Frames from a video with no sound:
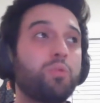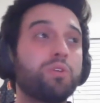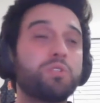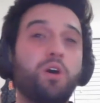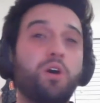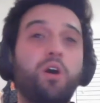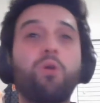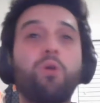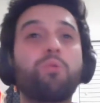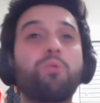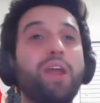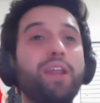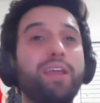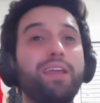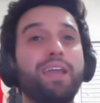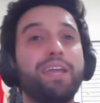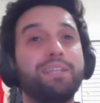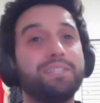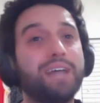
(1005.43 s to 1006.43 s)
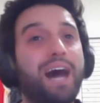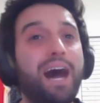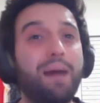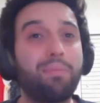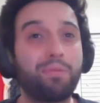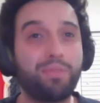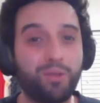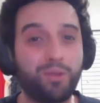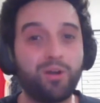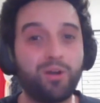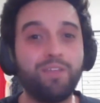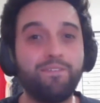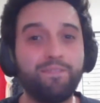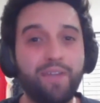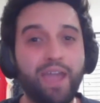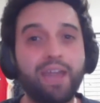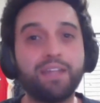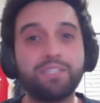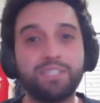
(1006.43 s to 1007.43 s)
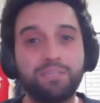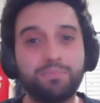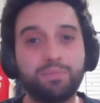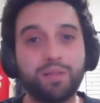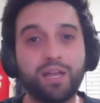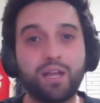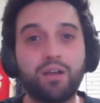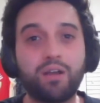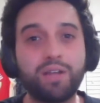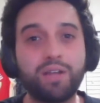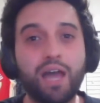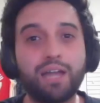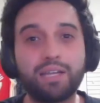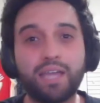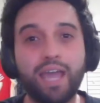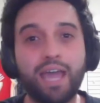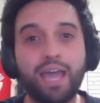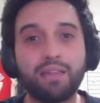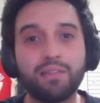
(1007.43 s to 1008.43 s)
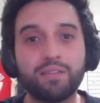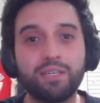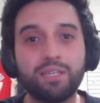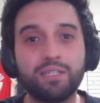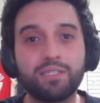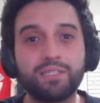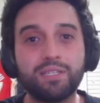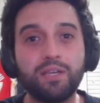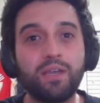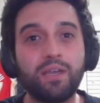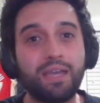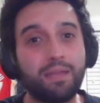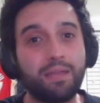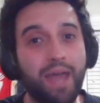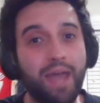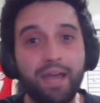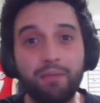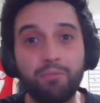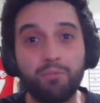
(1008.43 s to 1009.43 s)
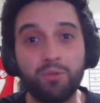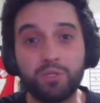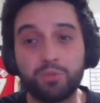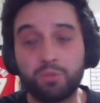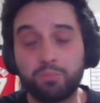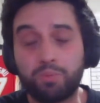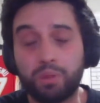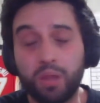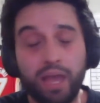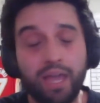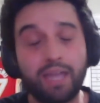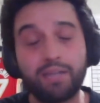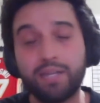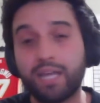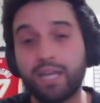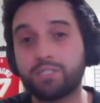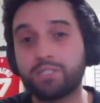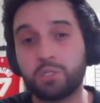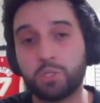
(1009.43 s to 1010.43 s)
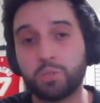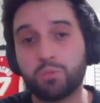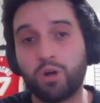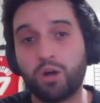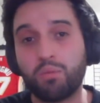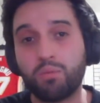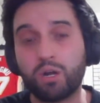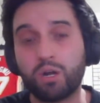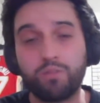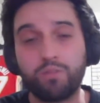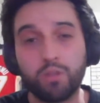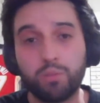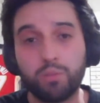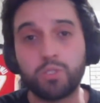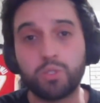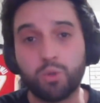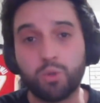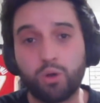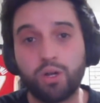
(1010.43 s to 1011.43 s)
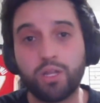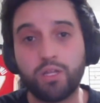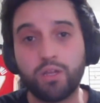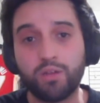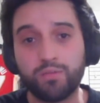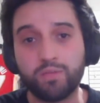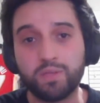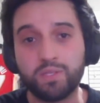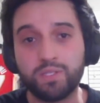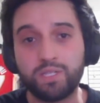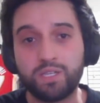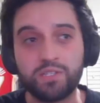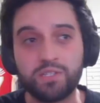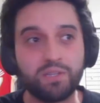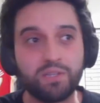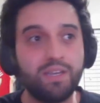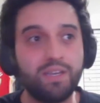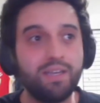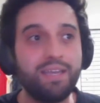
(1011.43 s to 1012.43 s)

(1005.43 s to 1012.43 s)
was already a top 30 fantasy player in 9-cat leagues, and that was playing next to Jamal Murray for the majority of the season.